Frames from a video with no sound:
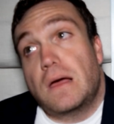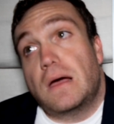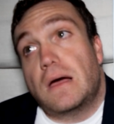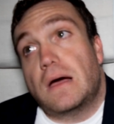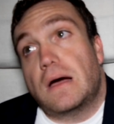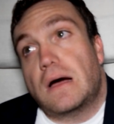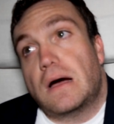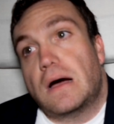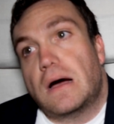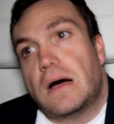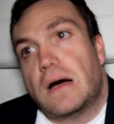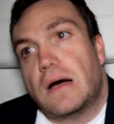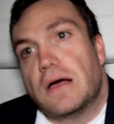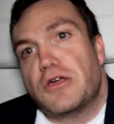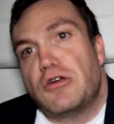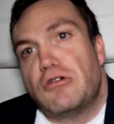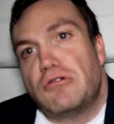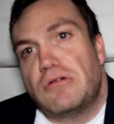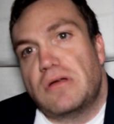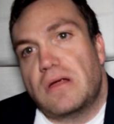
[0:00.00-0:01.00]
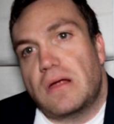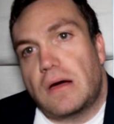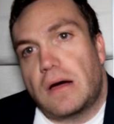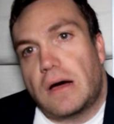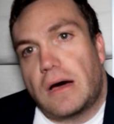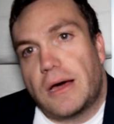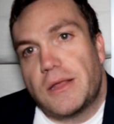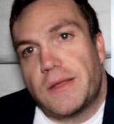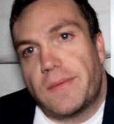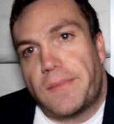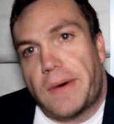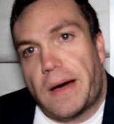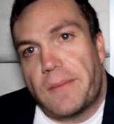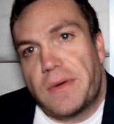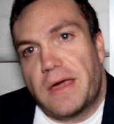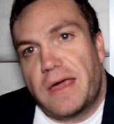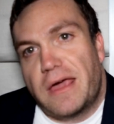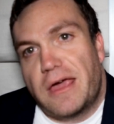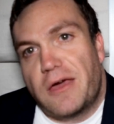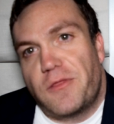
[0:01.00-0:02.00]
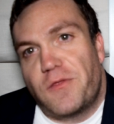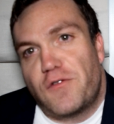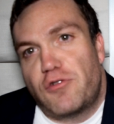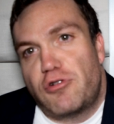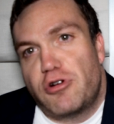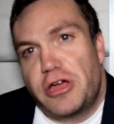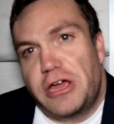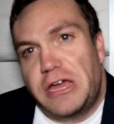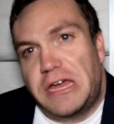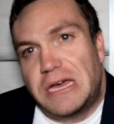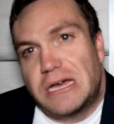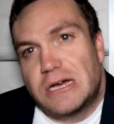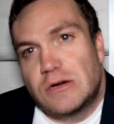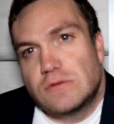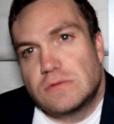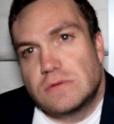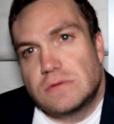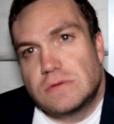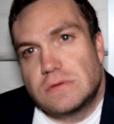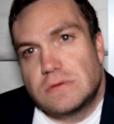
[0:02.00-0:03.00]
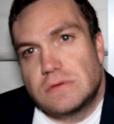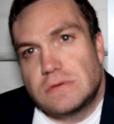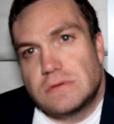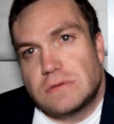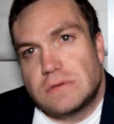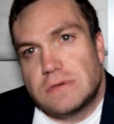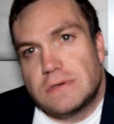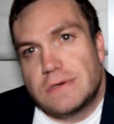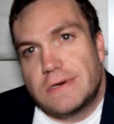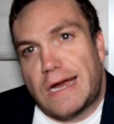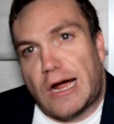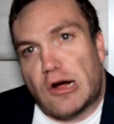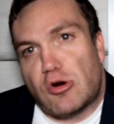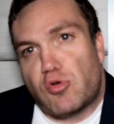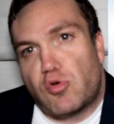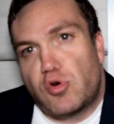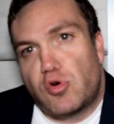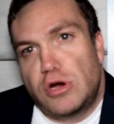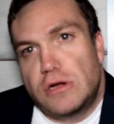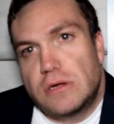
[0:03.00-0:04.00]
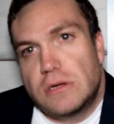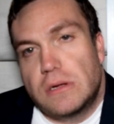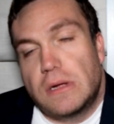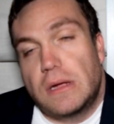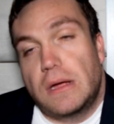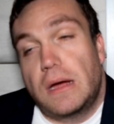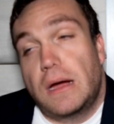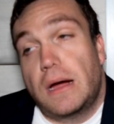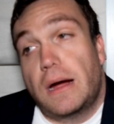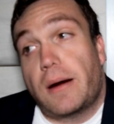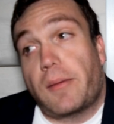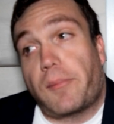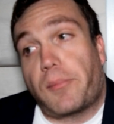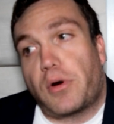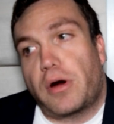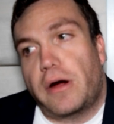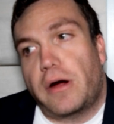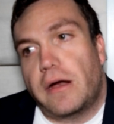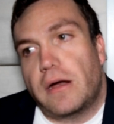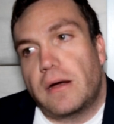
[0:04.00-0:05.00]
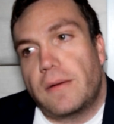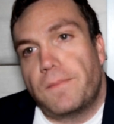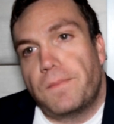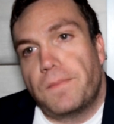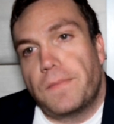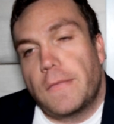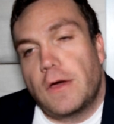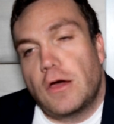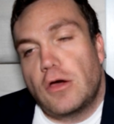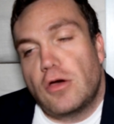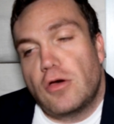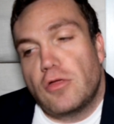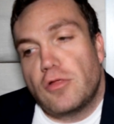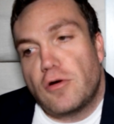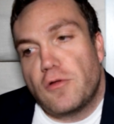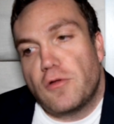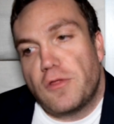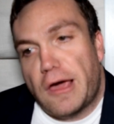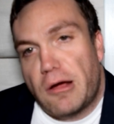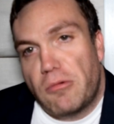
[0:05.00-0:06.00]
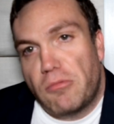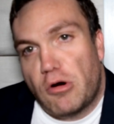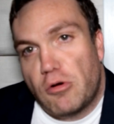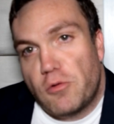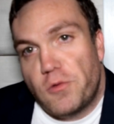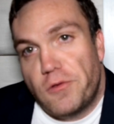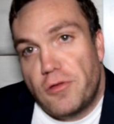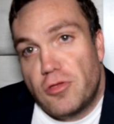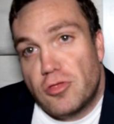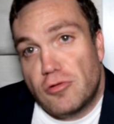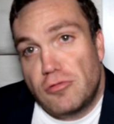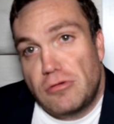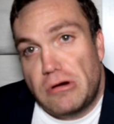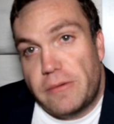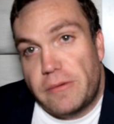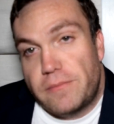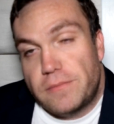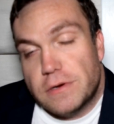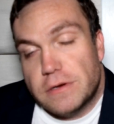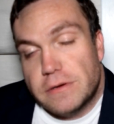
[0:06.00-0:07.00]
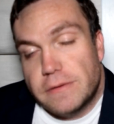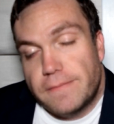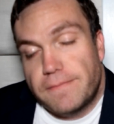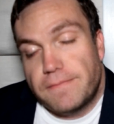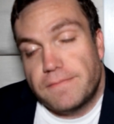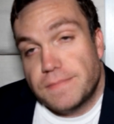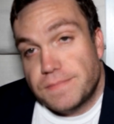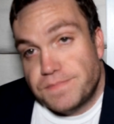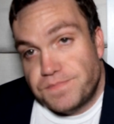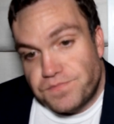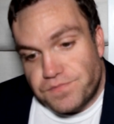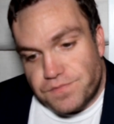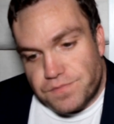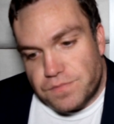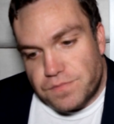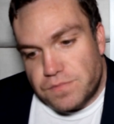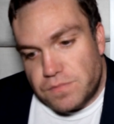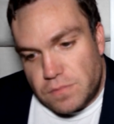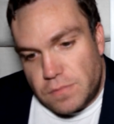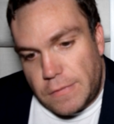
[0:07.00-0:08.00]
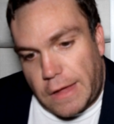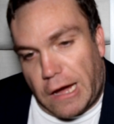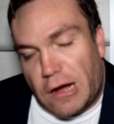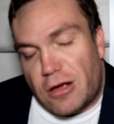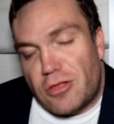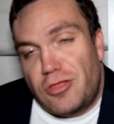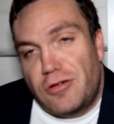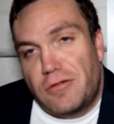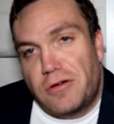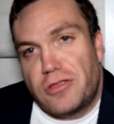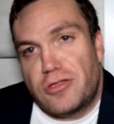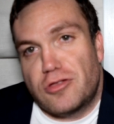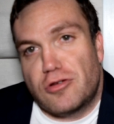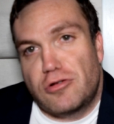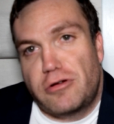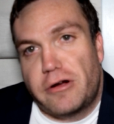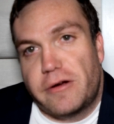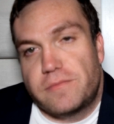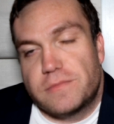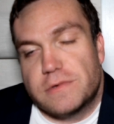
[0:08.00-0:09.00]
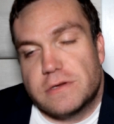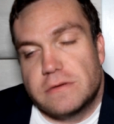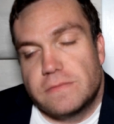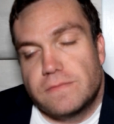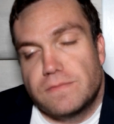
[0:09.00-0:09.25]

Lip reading: The Mummy 3, not one, but so they wrote the script. Excellent script.